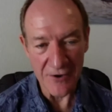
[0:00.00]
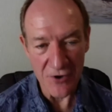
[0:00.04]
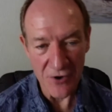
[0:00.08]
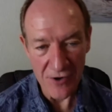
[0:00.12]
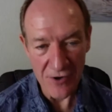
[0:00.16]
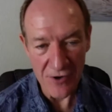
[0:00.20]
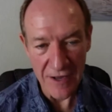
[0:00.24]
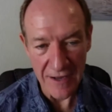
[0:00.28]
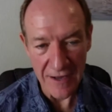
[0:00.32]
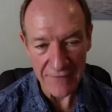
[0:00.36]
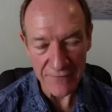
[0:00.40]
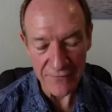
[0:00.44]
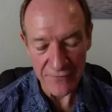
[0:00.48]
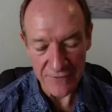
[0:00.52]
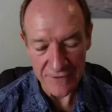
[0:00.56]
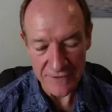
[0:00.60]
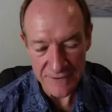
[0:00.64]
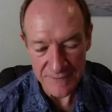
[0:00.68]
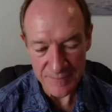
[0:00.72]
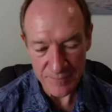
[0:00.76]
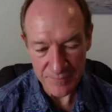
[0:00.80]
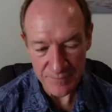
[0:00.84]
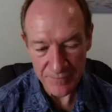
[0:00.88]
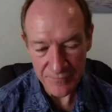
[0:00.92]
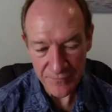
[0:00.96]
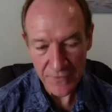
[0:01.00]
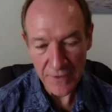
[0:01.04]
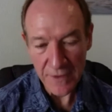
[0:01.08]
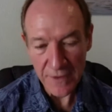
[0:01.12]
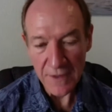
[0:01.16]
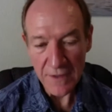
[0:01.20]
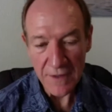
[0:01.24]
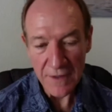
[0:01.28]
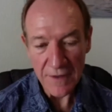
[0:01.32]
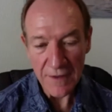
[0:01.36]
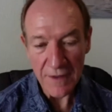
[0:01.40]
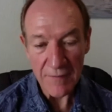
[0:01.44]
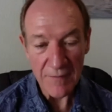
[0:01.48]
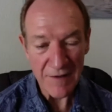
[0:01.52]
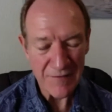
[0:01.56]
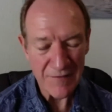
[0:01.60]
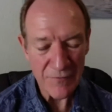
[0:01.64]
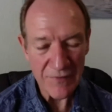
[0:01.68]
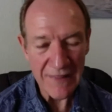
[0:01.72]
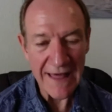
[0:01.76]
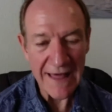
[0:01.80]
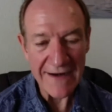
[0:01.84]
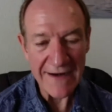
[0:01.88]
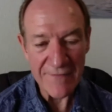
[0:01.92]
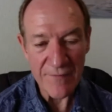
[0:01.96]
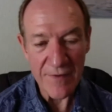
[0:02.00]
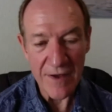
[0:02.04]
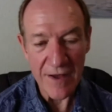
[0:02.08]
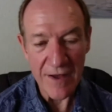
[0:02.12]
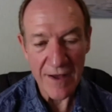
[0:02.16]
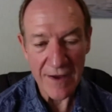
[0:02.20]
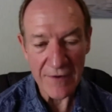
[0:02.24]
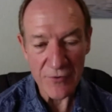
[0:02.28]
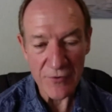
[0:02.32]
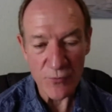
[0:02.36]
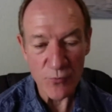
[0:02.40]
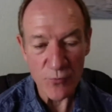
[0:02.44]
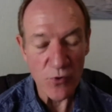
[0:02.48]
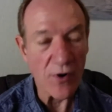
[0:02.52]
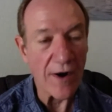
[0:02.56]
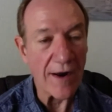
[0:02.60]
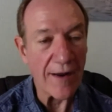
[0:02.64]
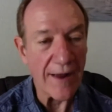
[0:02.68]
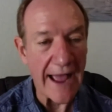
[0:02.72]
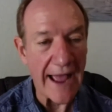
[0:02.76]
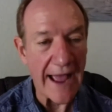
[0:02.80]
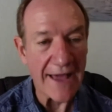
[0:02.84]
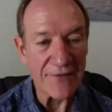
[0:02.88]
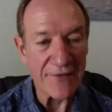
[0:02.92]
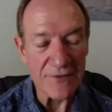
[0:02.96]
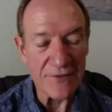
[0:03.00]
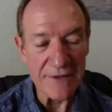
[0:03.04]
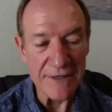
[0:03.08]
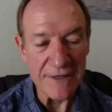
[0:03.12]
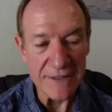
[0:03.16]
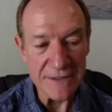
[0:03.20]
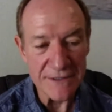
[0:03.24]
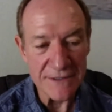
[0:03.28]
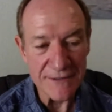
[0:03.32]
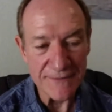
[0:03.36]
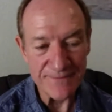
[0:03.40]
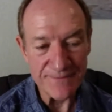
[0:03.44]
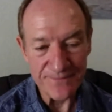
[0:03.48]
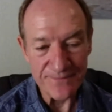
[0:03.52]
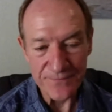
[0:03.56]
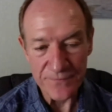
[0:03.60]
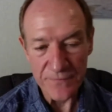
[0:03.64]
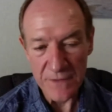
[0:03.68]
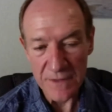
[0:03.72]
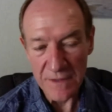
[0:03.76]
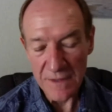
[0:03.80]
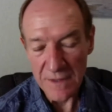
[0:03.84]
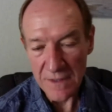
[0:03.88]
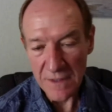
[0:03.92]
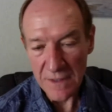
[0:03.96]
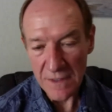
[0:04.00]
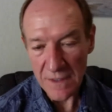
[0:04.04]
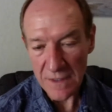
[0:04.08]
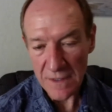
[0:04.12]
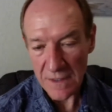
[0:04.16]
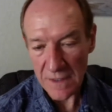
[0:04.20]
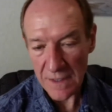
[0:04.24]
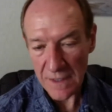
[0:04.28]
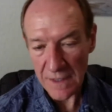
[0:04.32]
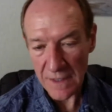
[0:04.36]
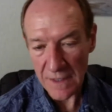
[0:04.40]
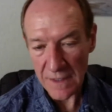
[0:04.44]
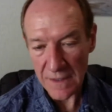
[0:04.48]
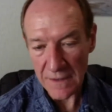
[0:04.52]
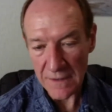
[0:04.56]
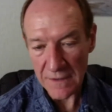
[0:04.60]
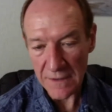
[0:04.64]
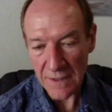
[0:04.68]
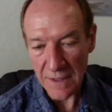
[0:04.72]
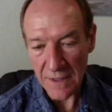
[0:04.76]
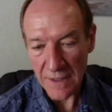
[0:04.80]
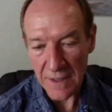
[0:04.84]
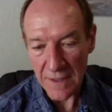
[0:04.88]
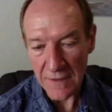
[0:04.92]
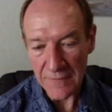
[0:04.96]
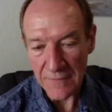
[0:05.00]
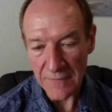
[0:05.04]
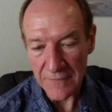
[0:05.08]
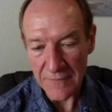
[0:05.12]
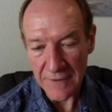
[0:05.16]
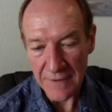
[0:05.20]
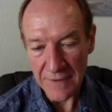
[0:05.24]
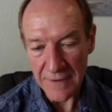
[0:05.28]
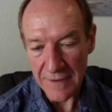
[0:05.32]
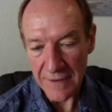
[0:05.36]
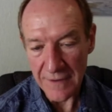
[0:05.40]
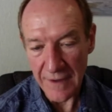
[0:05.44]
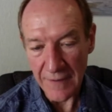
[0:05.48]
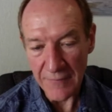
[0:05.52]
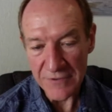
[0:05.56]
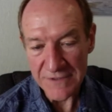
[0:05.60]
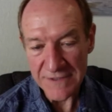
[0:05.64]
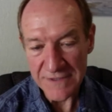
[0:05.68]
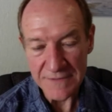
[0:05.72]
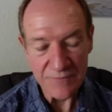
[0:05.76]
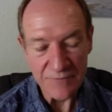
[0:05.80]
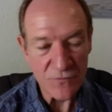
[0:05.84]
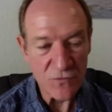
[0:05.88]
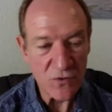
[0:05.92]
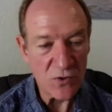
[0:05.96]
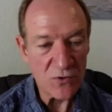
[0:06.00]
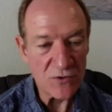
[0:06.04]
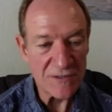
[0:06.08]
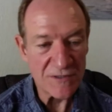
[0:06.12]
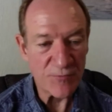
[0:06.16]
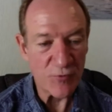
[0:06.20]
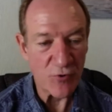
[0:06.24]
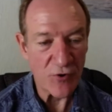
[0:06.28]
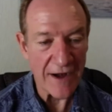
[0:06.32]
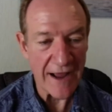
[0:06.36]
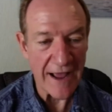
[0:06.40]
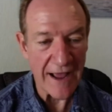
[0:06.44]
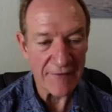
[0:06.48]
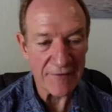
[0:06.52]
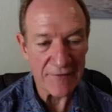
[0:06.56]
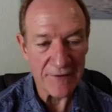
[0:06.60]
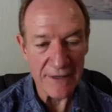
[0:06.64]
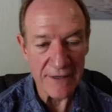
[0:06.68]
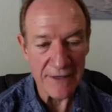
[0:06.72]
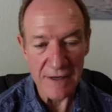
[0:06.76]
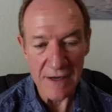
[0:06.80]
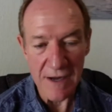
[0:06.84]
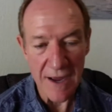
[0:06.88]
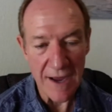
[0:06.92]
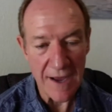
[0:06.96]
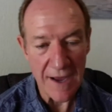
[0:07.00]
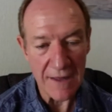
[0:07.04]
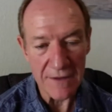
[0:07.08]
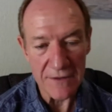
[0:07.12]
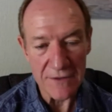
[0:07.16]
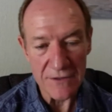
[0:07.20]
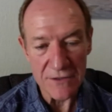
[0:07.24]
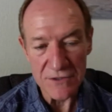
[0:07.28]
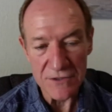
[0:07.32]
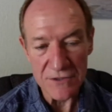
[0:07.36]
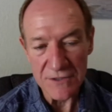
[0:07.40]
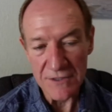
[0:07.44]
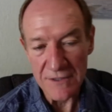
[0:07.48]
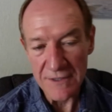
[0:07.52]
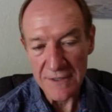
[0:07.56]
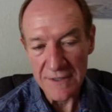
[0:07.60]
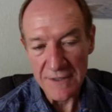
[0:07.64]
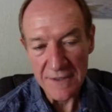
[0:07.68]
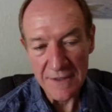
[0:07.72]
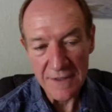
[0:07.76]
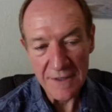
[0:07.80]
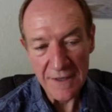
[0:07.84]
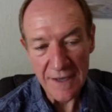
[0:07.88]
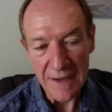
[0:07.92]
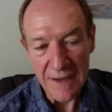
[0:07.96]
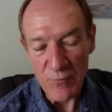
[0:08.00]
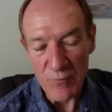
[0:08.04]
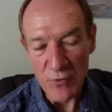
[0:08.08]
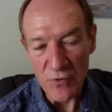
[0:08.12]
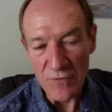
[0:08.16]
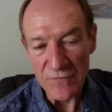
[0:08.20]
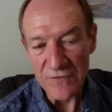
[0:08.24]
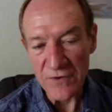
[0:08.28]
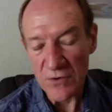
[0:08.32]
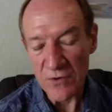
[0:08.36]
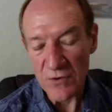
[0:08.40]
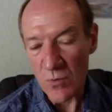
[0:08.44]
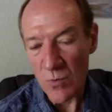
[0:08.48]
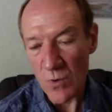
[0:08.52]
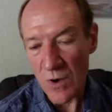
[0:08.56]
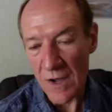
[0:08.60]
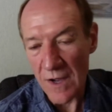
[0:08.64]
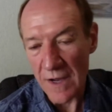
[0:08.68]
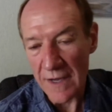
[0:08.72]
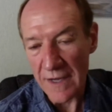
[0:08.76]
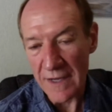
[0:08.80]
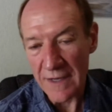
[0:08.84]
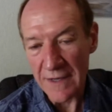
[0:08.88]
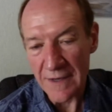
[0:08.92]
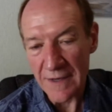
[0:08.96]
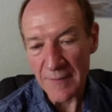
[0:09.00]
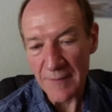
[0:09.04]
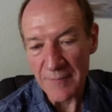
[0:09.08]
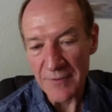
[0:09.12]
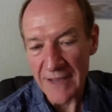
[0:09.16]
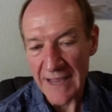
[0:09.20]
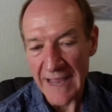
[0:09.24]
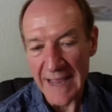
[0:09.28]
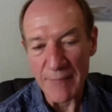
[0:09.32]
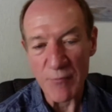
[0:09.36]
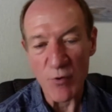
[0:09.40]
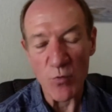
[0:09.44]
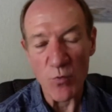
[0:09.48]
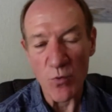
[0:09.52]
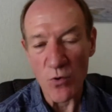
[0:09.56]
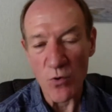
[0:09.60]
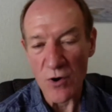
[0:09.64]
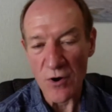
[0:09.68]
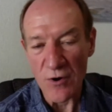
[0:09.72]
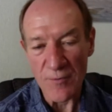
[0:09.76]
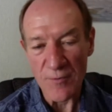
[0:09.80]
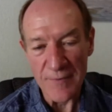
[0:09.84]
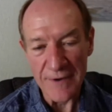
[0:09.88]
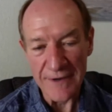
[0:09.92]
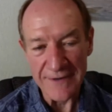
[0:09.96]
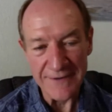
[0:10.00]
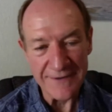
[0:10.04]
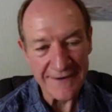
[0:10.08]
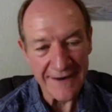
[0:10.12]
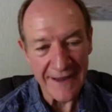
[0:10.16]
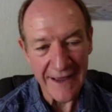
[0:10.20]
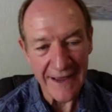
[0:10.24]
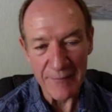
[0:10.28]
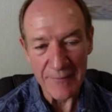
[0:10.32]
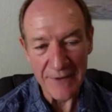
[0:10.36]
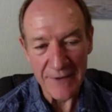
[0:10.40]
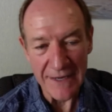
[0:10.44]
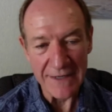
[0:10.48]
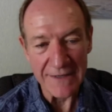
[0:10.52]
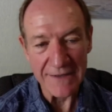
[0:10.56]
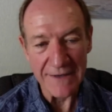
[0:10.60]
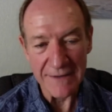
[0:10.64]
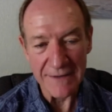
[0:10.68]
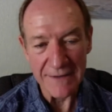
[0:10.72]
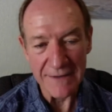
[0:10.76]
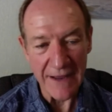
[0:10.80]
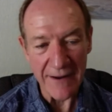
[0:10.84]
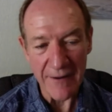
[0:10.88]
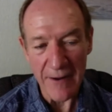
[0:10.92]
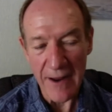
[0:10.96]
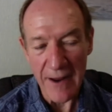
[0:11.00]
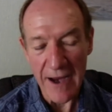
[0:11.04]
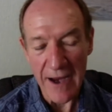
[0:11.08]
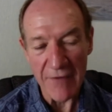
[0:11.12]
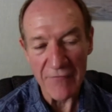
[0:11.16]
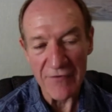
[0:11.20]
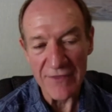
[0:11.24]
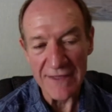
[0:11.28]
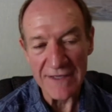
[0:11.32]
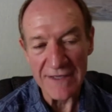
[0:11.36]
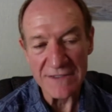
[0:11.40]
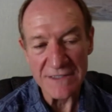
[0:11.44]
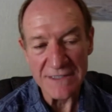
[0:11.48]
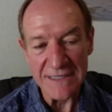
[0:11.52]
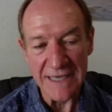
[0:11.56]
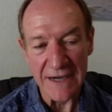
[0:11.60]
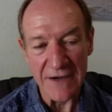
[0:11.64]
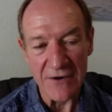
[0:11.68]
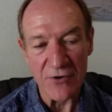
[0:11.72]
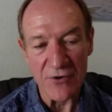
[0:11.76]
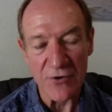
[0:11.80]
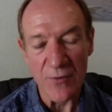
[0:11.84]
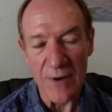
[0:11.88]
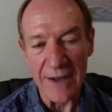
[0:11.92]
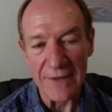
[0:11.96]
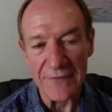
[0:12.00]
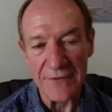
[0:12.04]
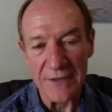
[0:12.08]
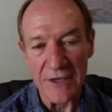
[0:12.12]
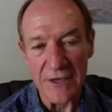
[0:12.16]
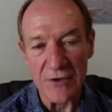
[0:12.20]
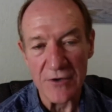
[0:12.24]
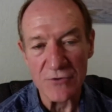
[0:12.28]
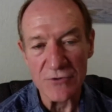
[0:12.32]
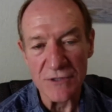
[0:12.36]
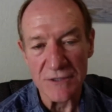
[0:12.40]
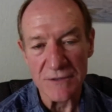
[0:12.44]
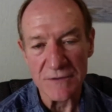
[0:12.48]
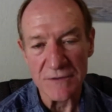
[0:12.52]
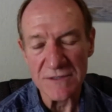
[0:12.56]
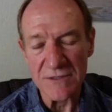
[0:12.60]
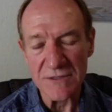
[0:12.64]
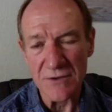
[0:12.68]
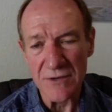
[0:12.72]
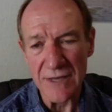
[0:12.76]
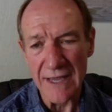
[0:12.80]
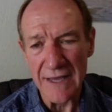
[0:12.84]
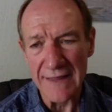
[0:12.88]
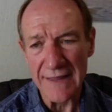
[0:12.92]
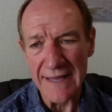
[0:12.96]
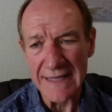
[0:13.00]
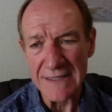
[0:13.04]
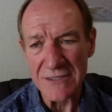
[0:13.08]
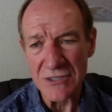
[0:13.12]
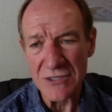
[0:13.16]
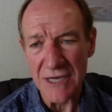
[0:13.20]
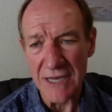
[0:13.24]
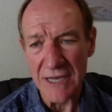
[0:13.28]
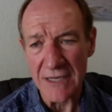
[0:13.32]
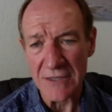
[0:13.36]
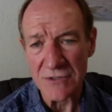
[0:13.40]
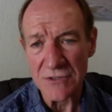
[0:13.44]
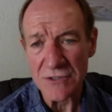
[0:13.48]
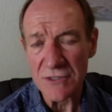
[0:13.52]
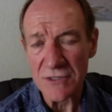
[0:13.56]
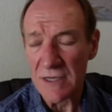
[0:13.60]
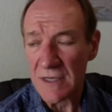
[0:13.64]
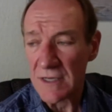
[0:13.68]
conference, a lot of them were athletes. And I was a two-sport athlete in college. I moved to Hawaii. I became a waterman. I mean, everything's centered around the ocean. So yeah, that changed.